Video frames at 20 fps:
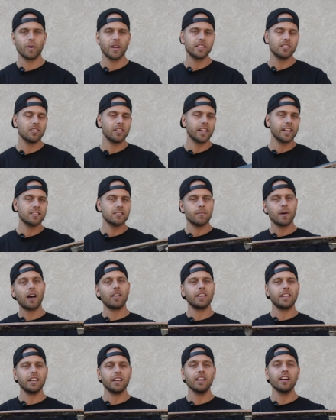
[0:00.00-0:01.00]
wait till it gets
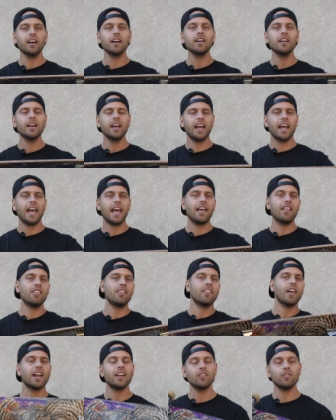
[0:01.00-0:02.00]
about here,
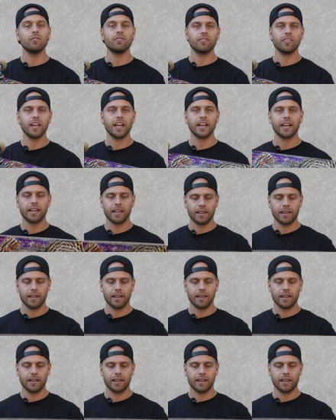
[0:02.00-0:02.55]
and then you flick.